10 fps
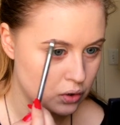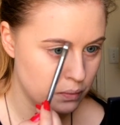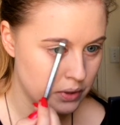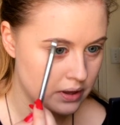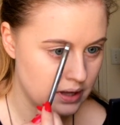
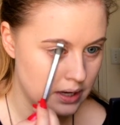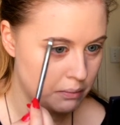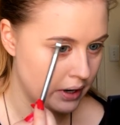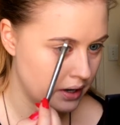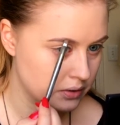super
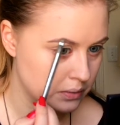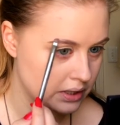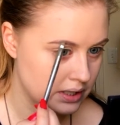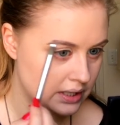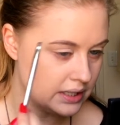thin brows were
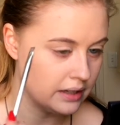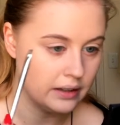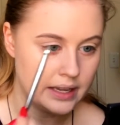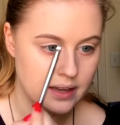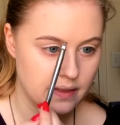
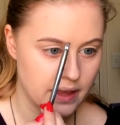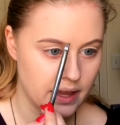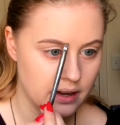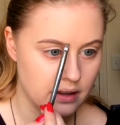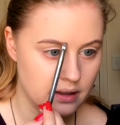still in
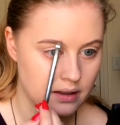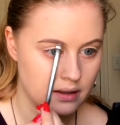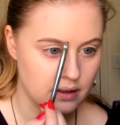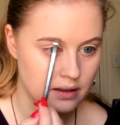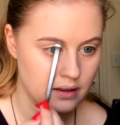then.
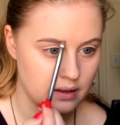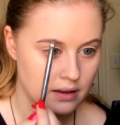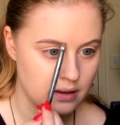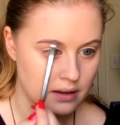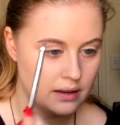
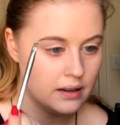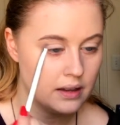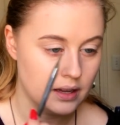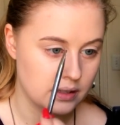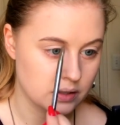
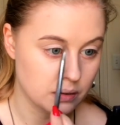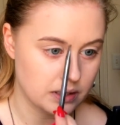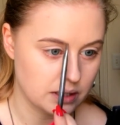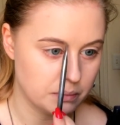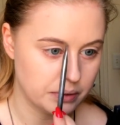So
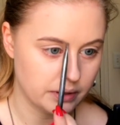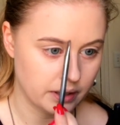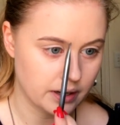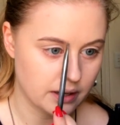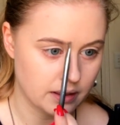I did
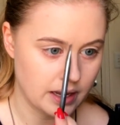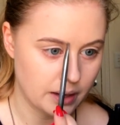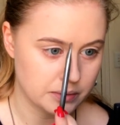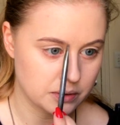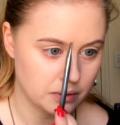pluck the
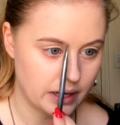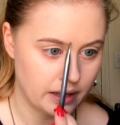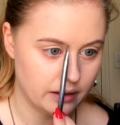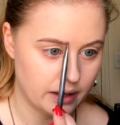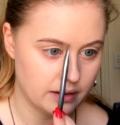absolute
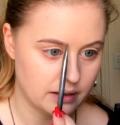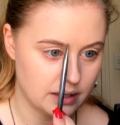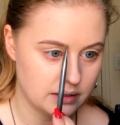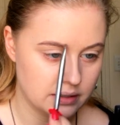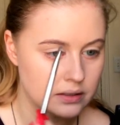hell out of
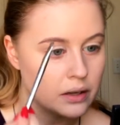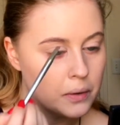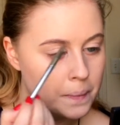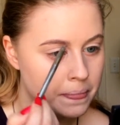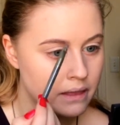these.
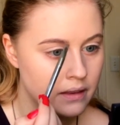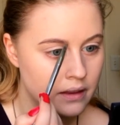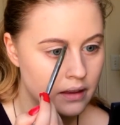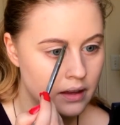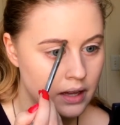So
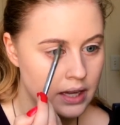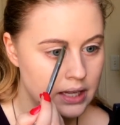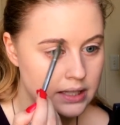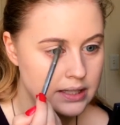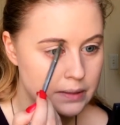
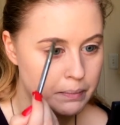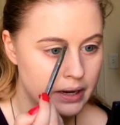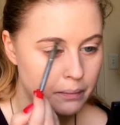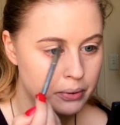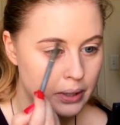it's
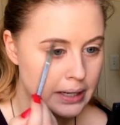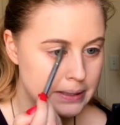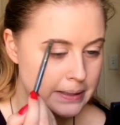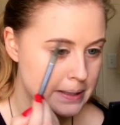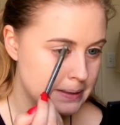been a
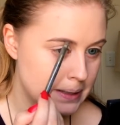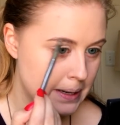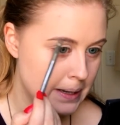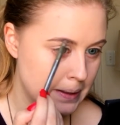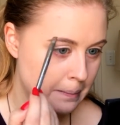process
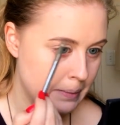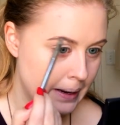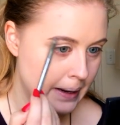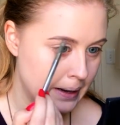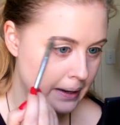getting them
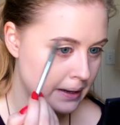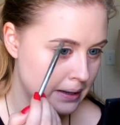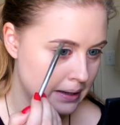back.